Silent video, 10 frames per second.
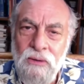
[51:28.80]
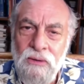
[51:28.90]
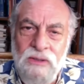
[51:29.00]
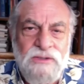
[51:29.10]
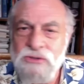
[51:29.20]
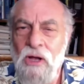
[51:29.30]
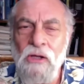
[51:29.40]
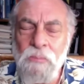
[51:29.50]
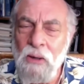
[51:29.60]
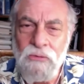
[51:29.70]
This is
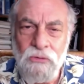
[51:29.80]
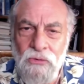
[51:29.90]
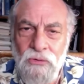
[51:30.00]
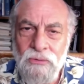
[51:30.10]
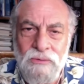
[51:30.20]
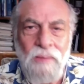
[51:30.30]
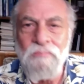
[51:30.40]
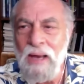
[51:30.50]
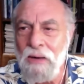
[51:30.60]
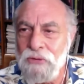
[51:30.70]
all about you, not
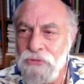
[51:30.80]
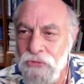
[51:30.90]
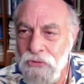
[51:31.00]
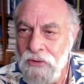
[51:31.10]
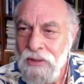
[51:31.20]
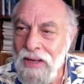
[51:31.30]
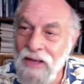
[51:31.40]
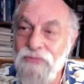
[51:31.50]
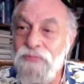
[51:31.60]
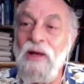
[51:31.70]
Barry Shore.
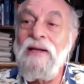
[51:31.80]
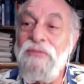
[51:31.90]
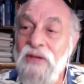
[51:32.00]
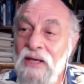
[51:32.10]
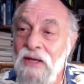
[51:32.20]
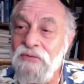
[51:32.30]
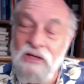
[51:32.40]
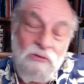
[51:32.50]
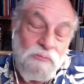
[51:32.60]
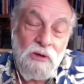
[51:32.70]
As fun as he is, and
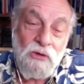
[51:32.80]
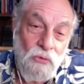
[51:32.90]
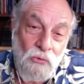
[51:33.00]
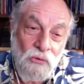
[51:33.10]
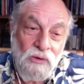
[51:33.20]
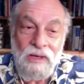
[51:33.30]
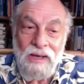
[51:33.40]
he's pretty cool.